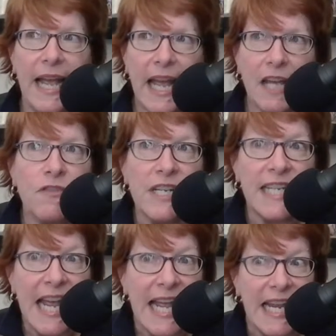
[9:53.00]
every
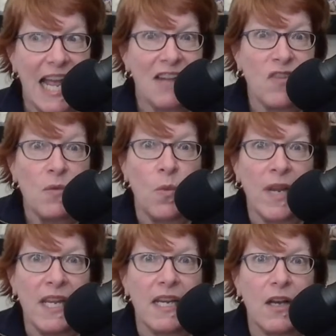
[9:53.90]
day, every
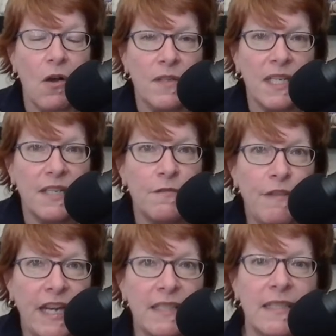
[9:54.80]
week, all the
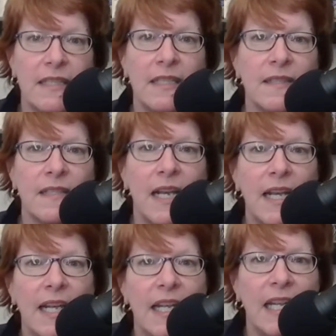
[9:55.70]
advances
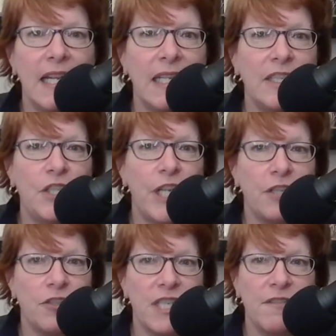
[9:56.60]
in
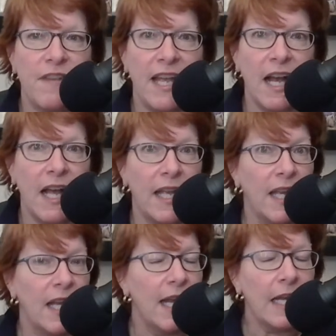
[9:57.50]
generative AI.
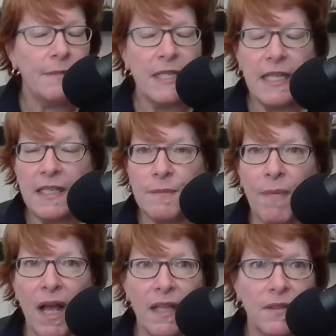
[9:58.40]
I mean, these
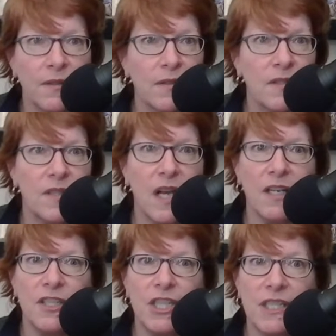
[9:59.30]
models
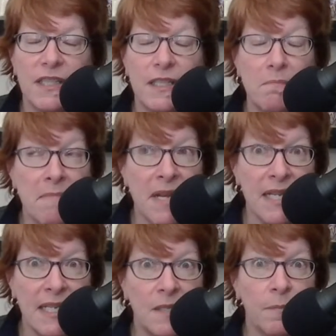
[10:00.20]
are just
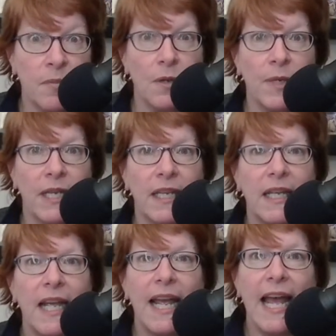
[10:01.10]
mind blowing.
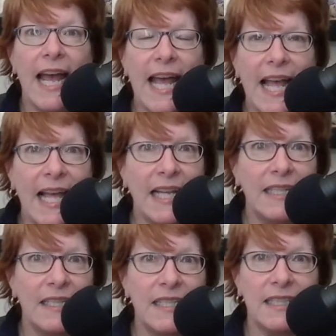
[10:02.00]

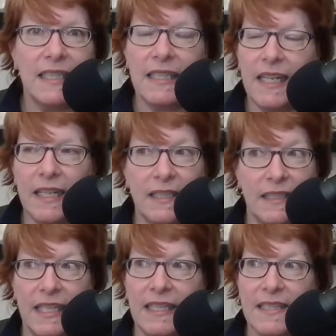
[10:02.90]
And
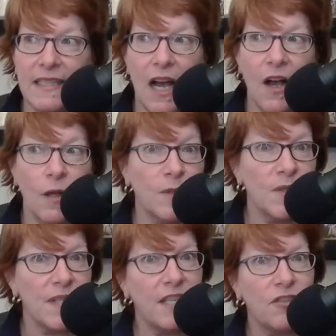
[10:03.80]
it's
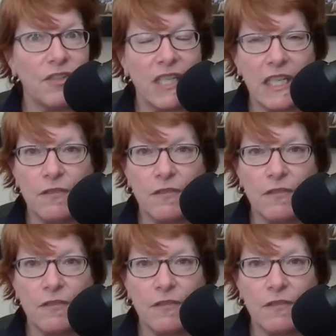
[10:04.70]
almost like drinking